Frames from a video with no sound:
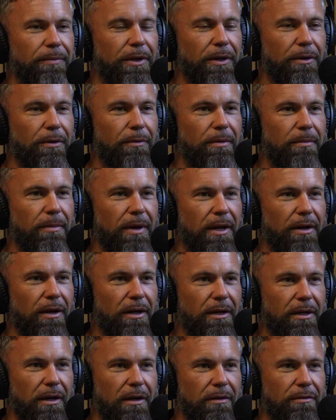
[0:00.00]
we may
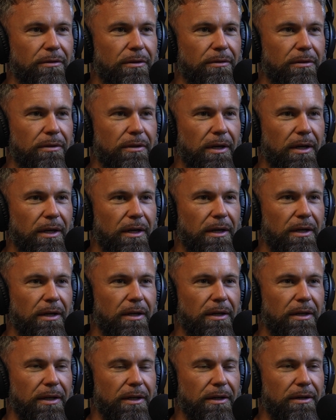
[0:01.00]
not
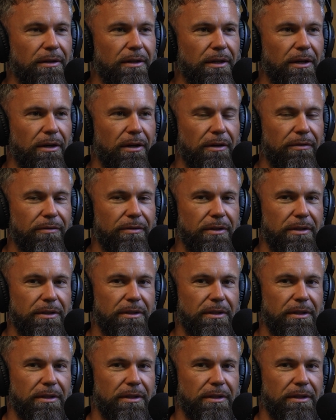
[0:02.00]
cover here in the office.